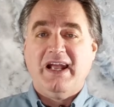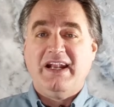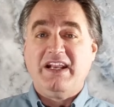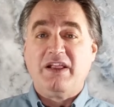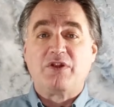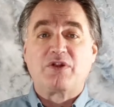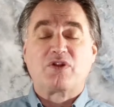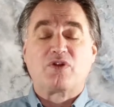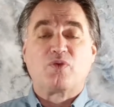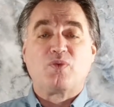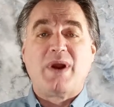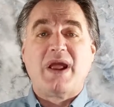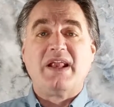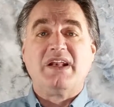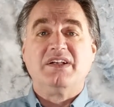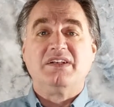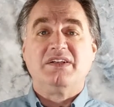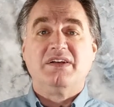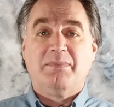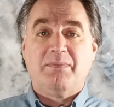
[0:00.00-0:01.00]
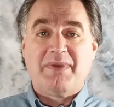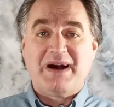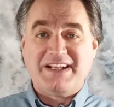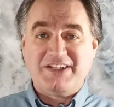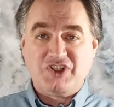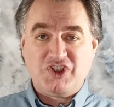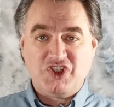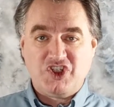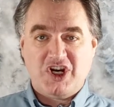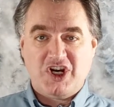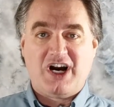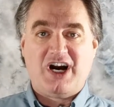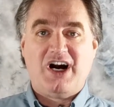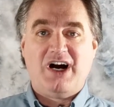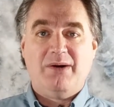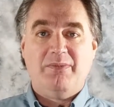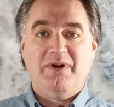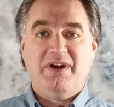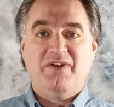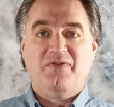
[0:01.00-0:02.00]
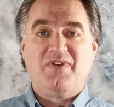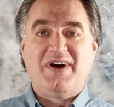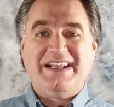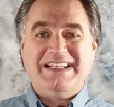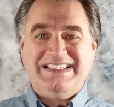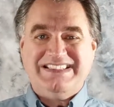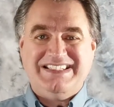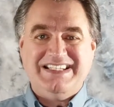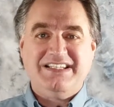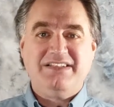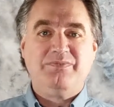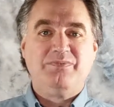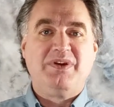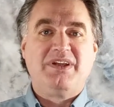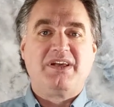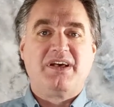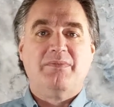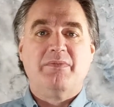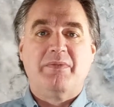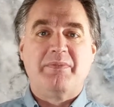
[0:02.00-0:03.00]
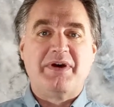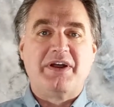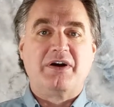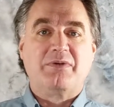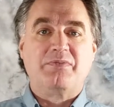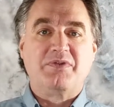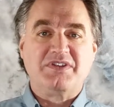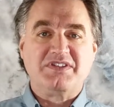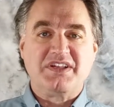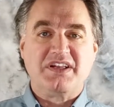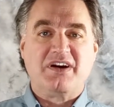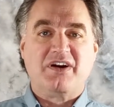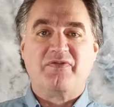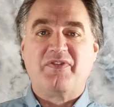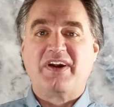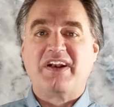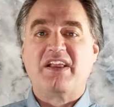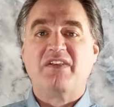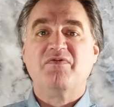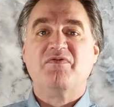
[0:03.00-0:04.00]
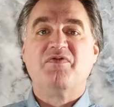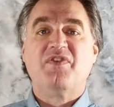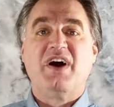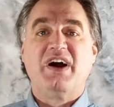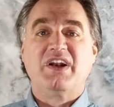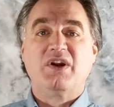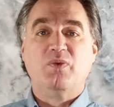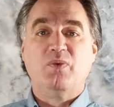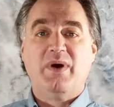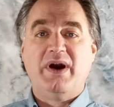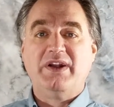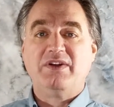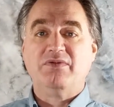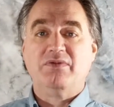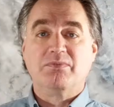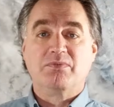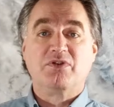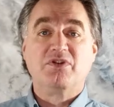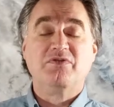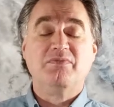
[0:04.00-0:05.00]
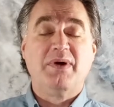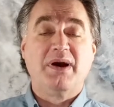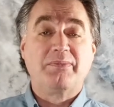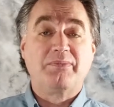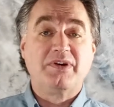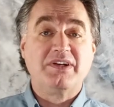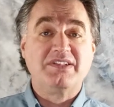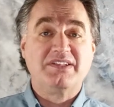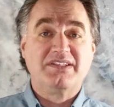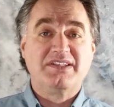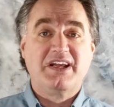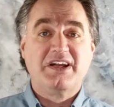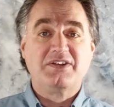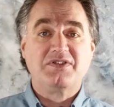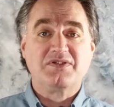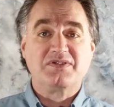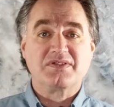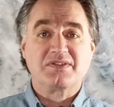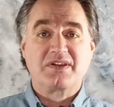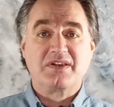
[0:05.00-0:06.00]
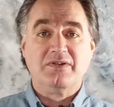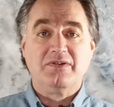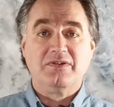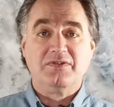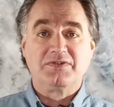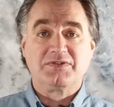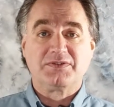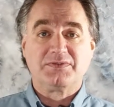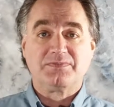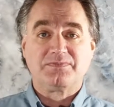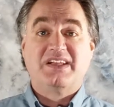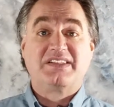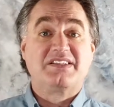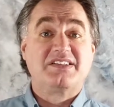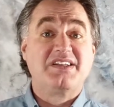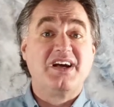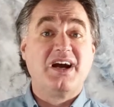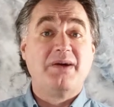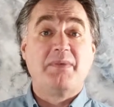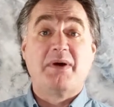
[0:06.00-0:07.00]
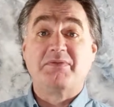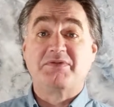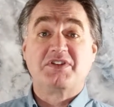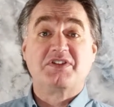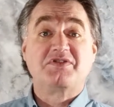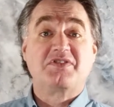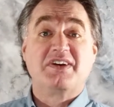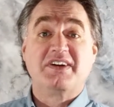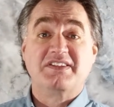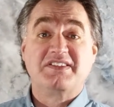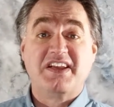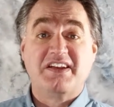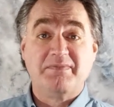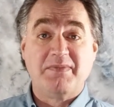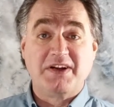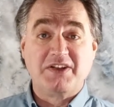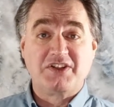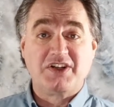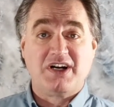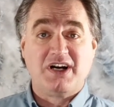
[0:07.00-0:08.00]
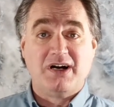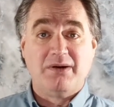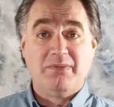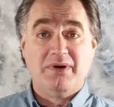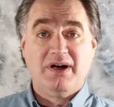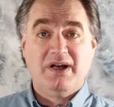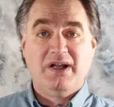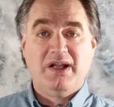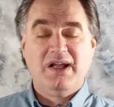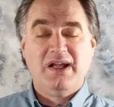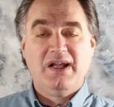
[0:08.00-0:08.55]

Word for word: and he threatened my job if I didn't become a better presenter, if I didn't find a way to improve my presentation skills. At the time, I was just trying to save my job.